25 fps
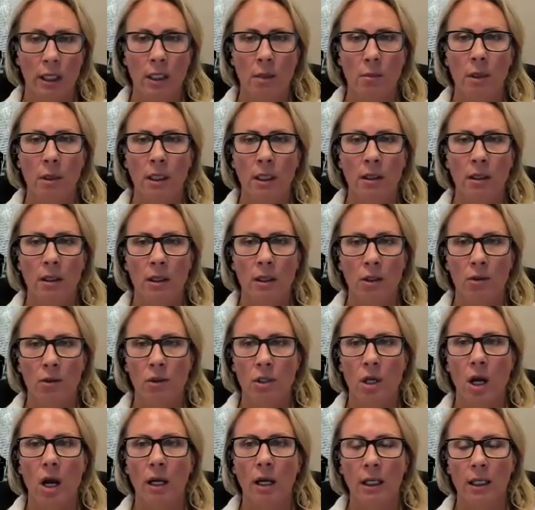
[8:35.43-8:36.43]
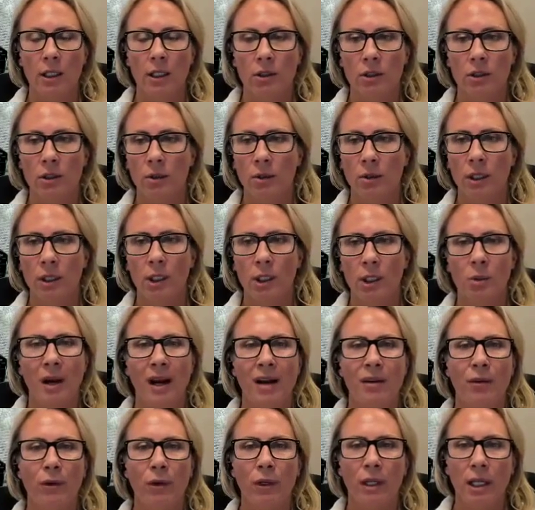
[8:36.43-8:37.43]
Anybody that you're talking to that you
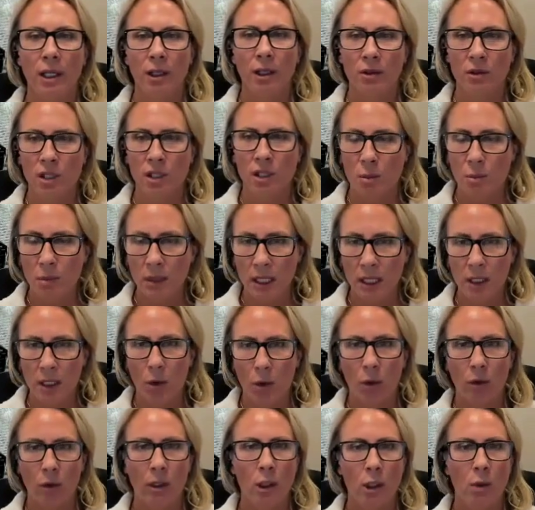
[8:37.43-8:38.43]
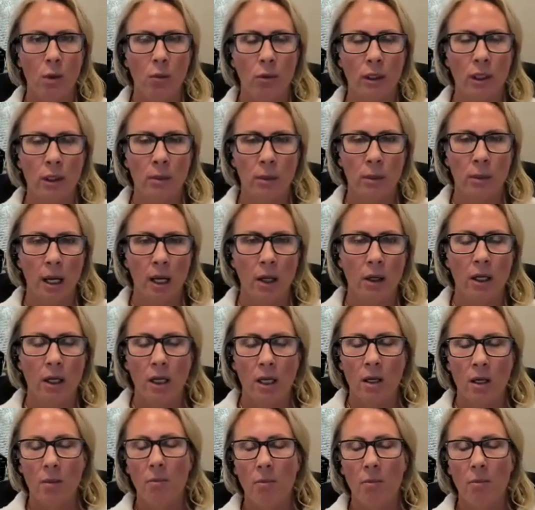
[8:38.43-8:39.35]
ever hear speak or that you read about